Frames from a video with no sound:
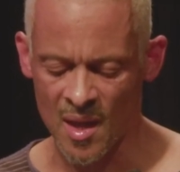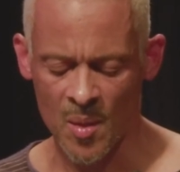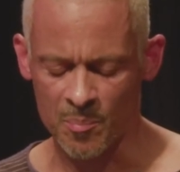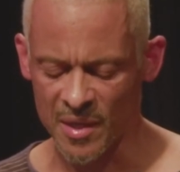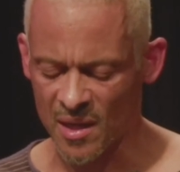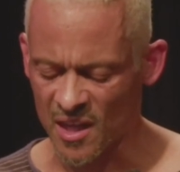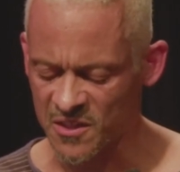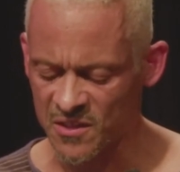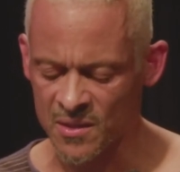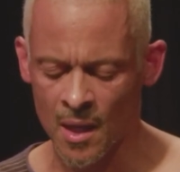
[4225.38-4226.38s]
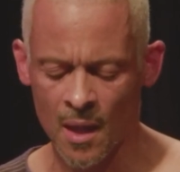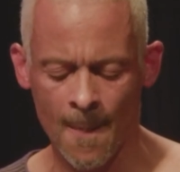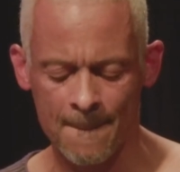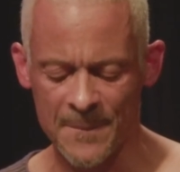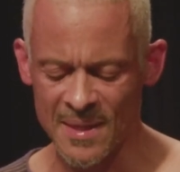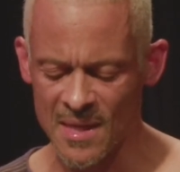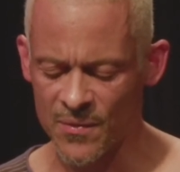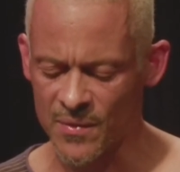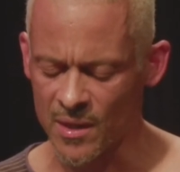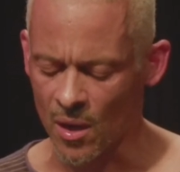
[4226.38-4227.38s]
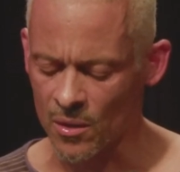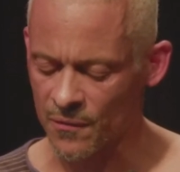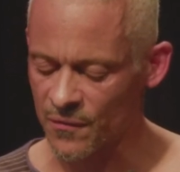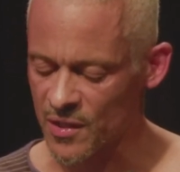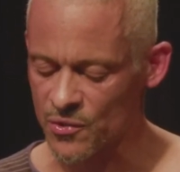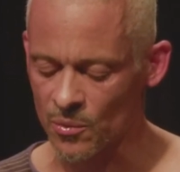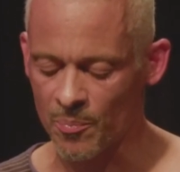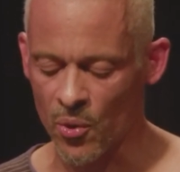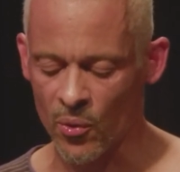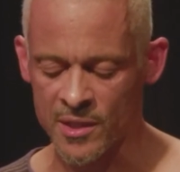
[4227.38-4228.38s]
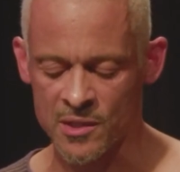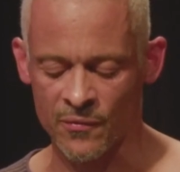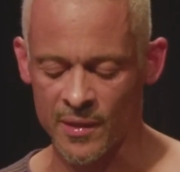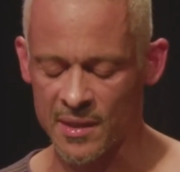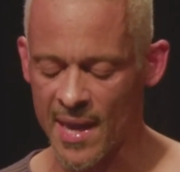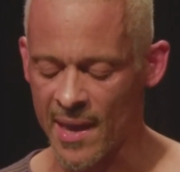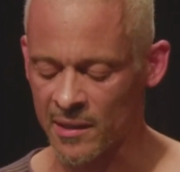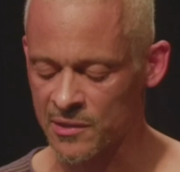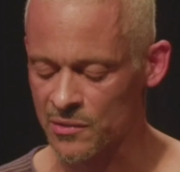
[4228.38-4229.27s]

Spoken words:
because beneath the artificial poise of a text,